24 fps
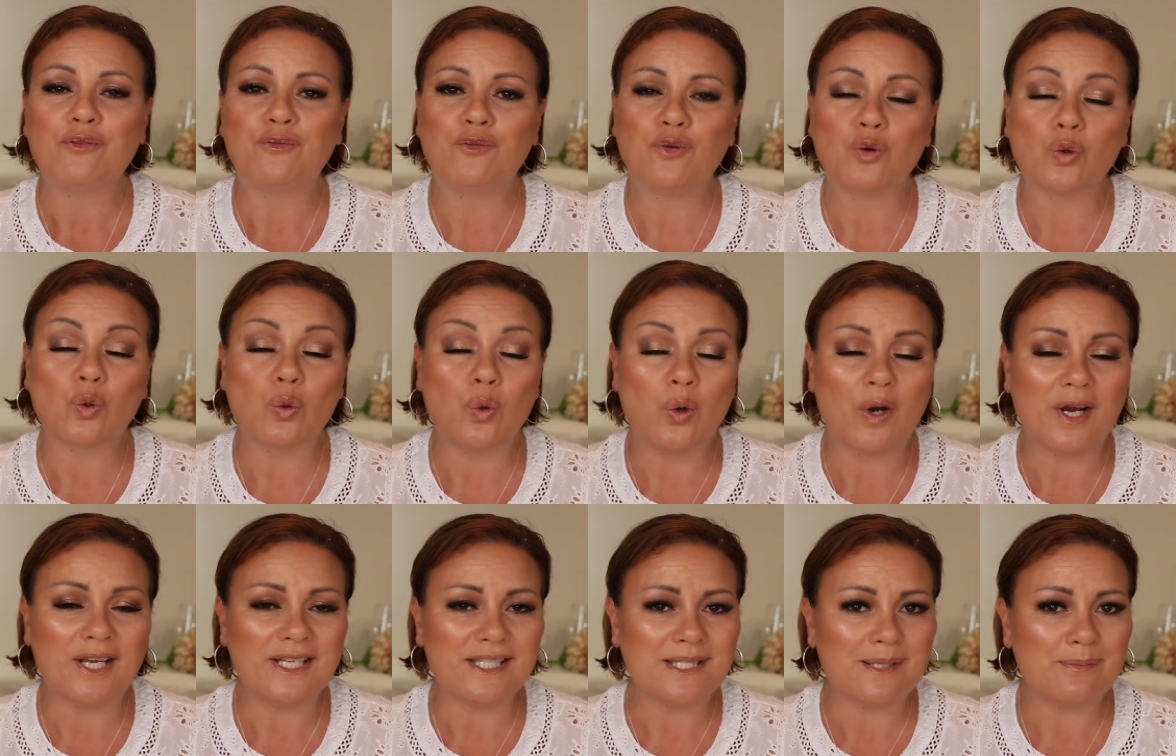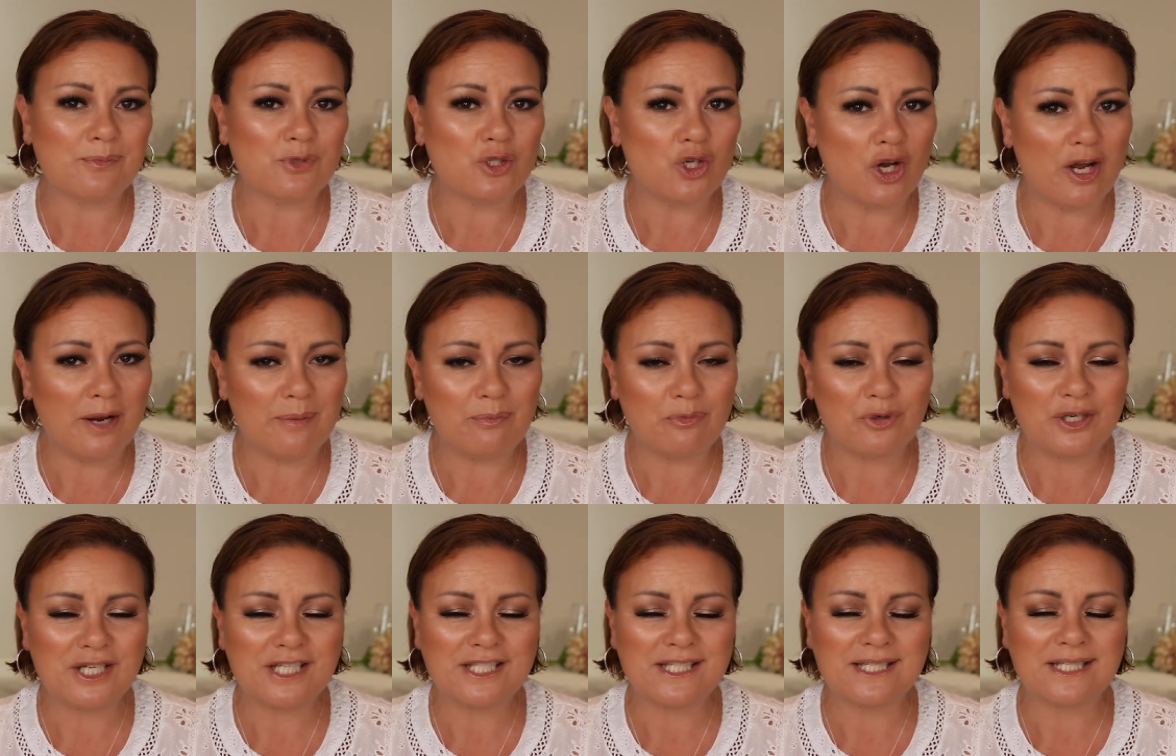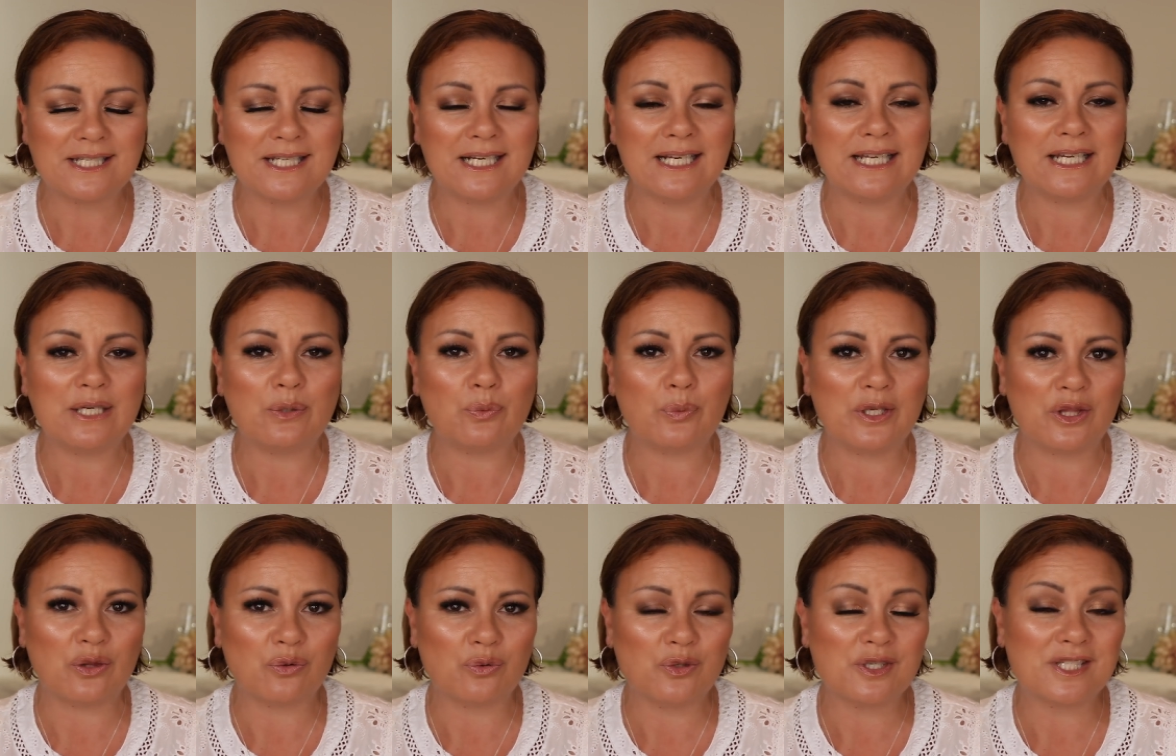for quite some time recently,
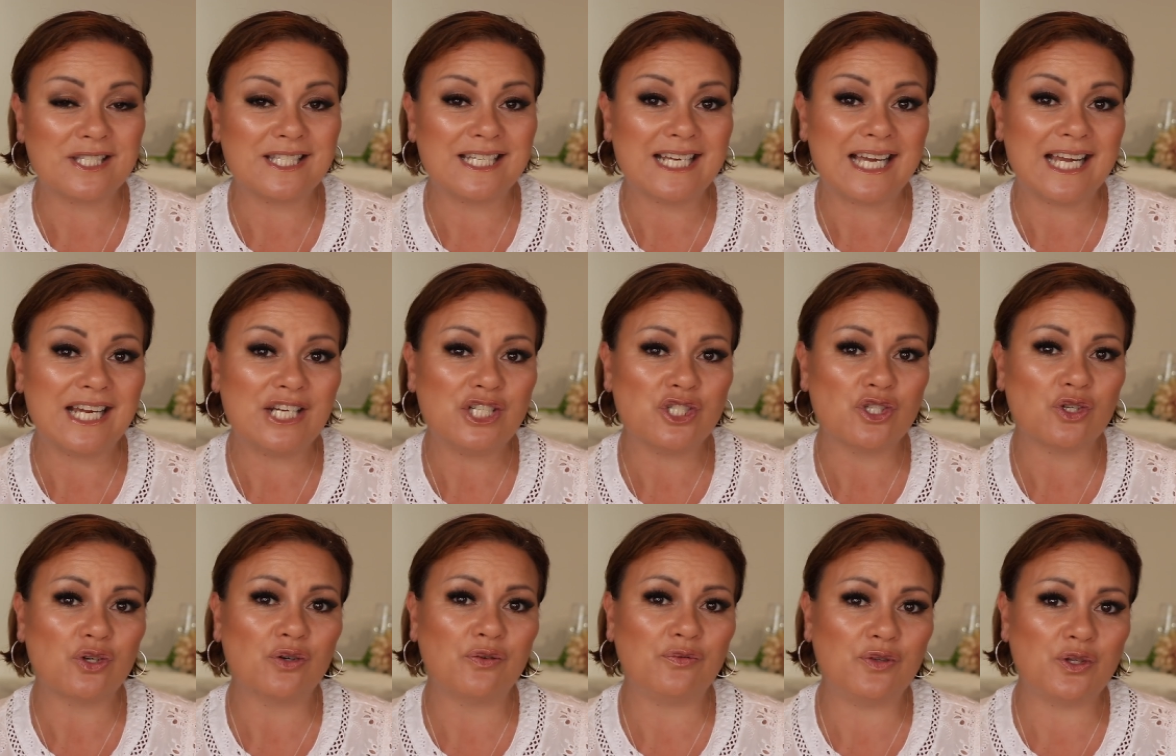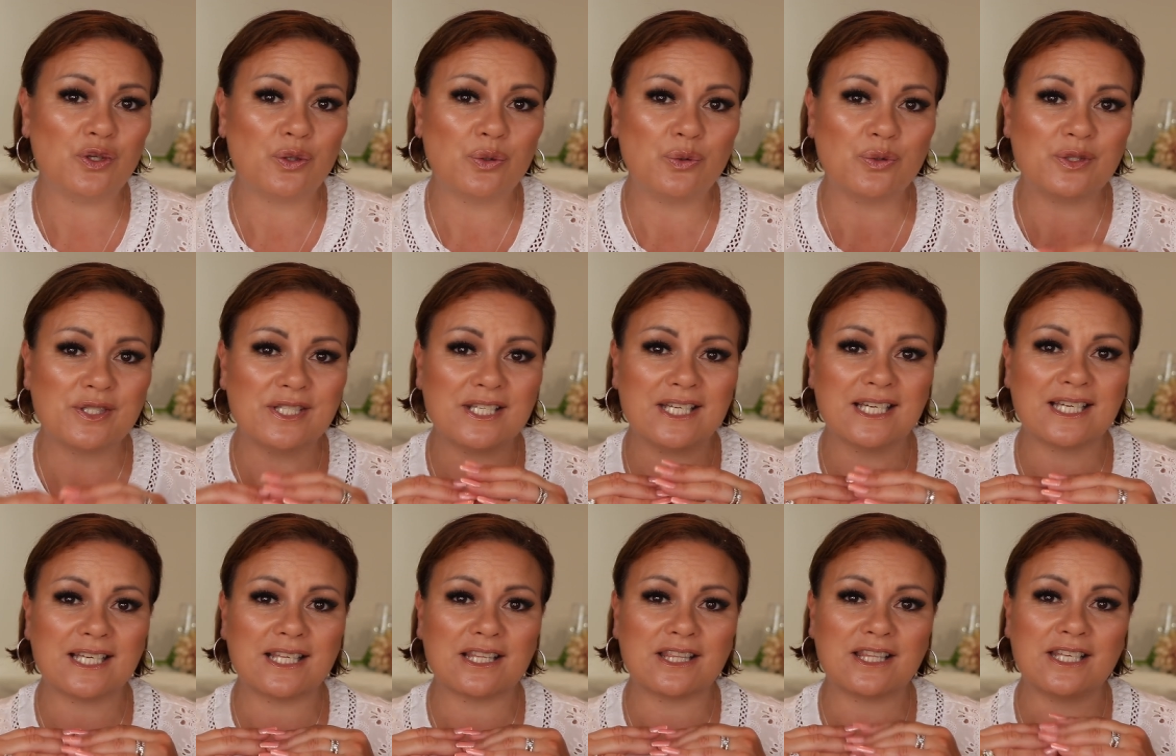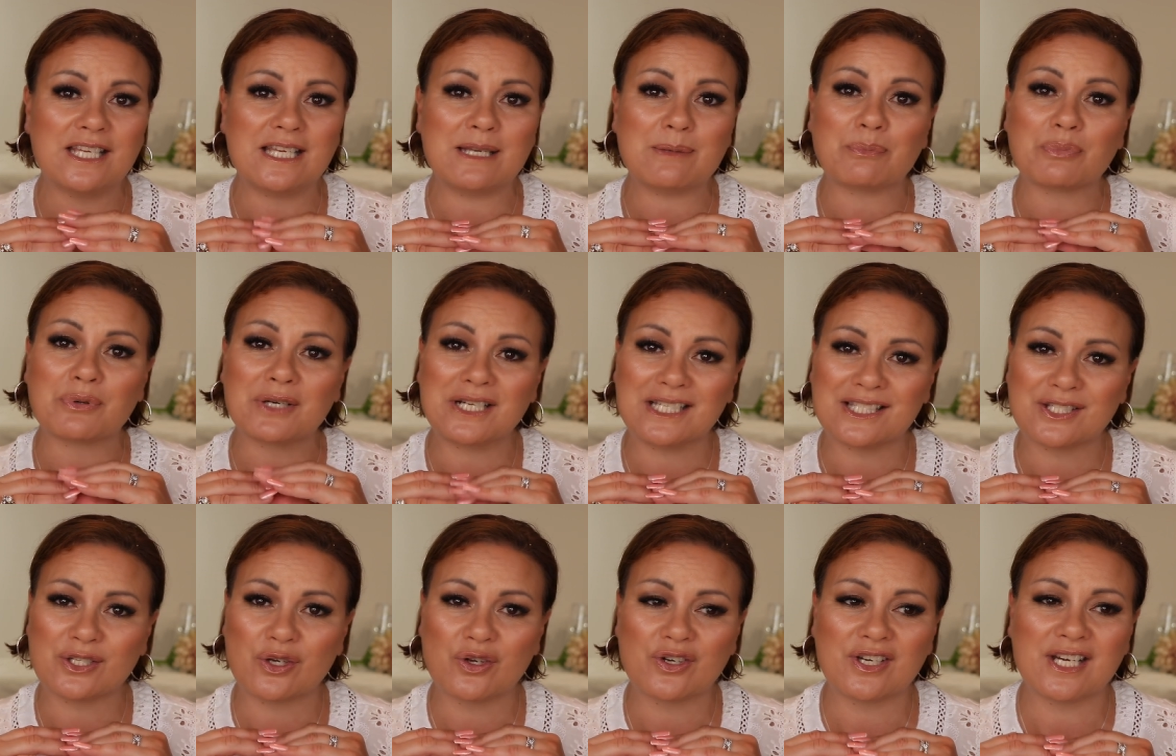went through a stage of using the
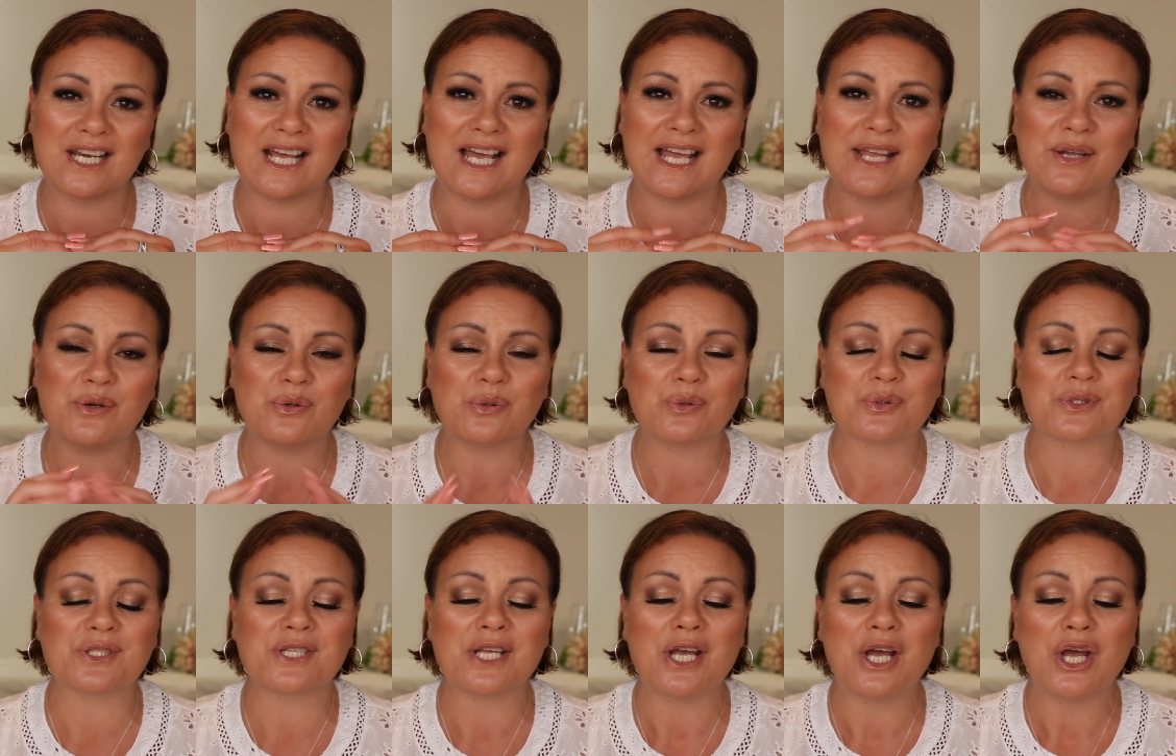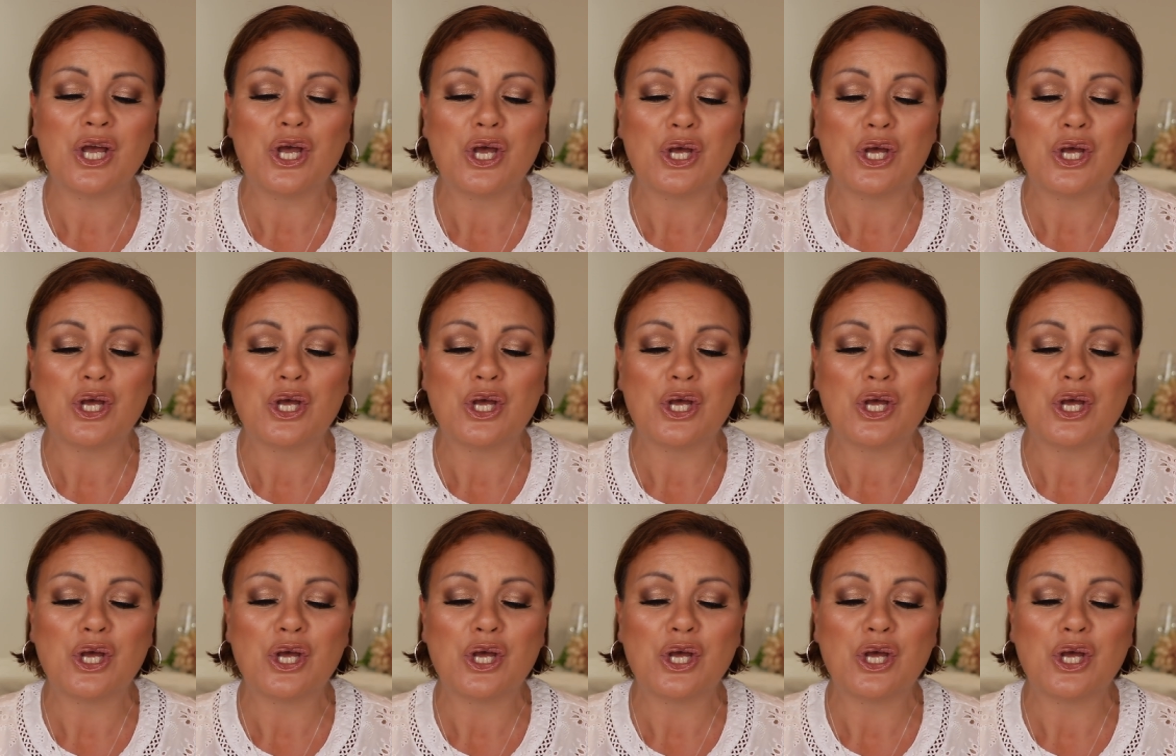press-on nails.